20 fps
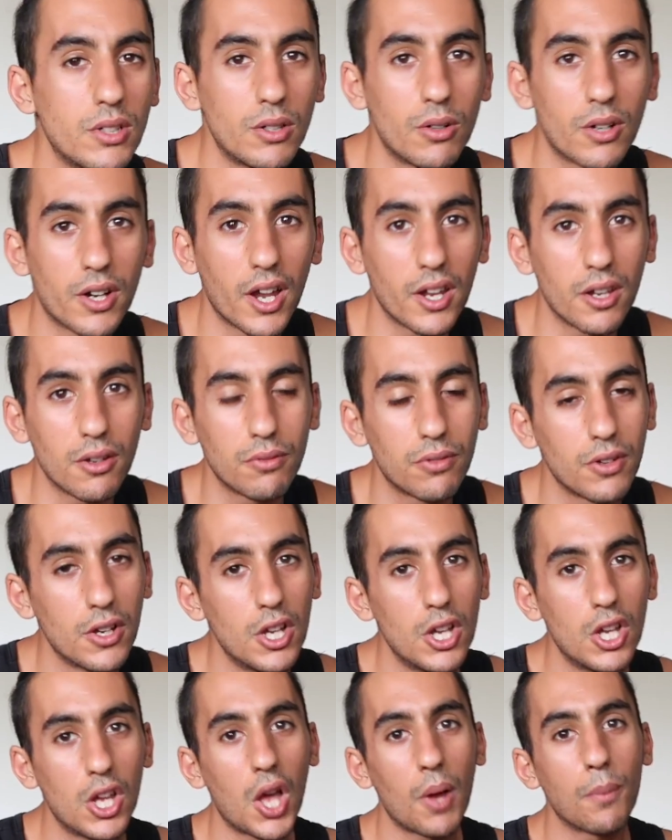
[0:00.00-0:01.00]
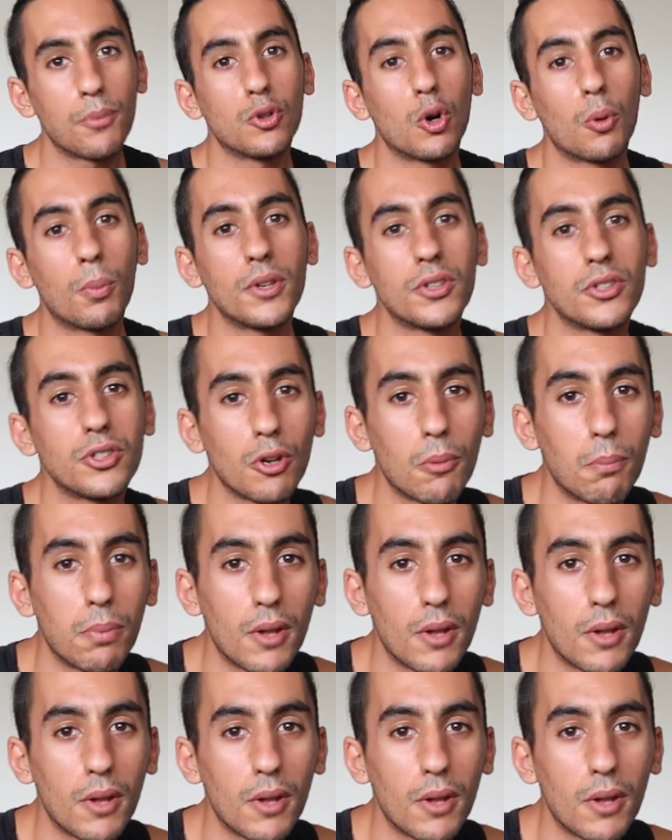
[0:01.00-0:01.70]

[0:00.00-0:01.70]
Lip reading: It will kind of absorb into your